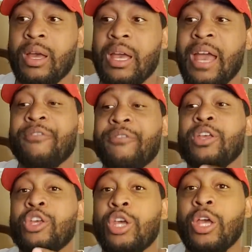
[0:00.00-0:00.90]
If
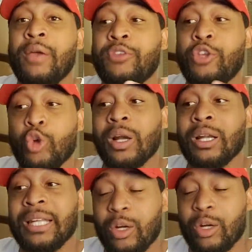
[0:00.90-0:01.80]
you are
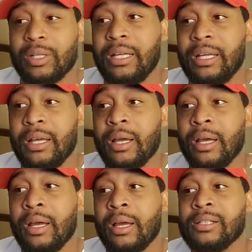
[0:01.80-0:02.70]
literally
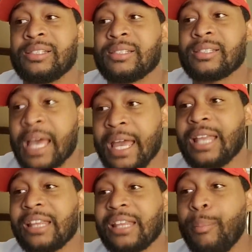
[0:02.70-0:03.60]
saying
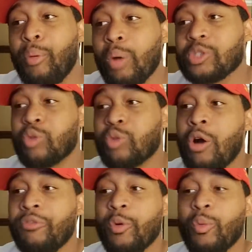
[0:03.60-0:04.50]
that the boy was
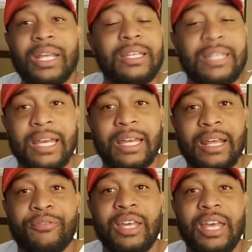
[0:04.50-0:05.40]
wrong for what he did
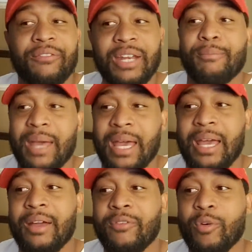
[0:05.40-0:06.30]
and forgiving that
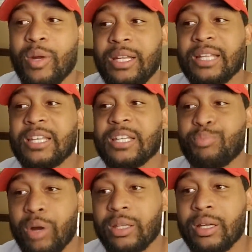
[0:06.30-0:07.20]
man for what he did to his
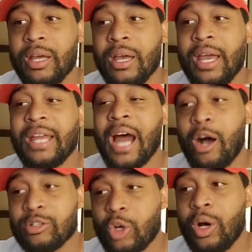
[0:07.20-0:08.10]
brother and
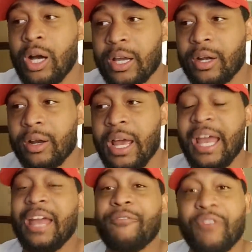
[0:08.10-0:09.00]
also hugging her,
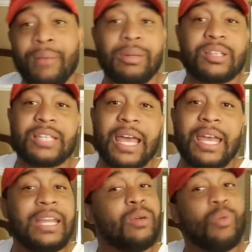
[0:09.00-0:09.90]
and for him to say
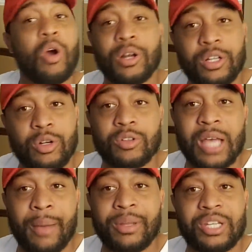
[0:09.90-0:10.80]
he didn't want her to do no
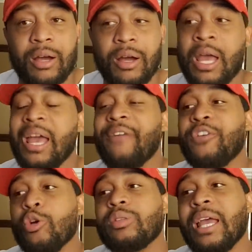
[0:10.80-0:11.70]
time in jail. If
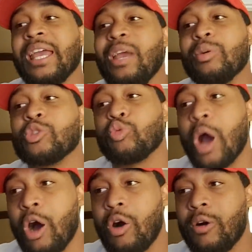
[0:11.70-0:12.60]
you think he was
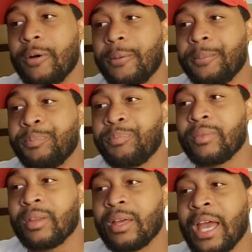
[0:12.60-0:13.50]
wrong
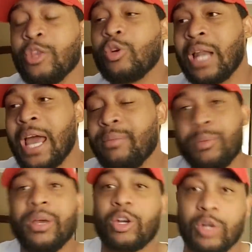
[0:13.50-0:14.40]
and you claim to
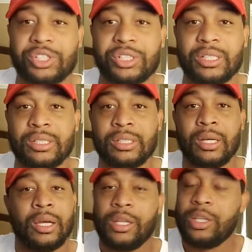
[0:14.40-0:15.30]
be a Christian,
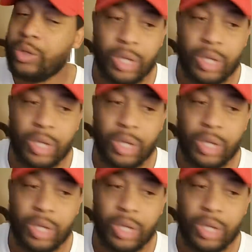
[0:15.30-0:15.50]
you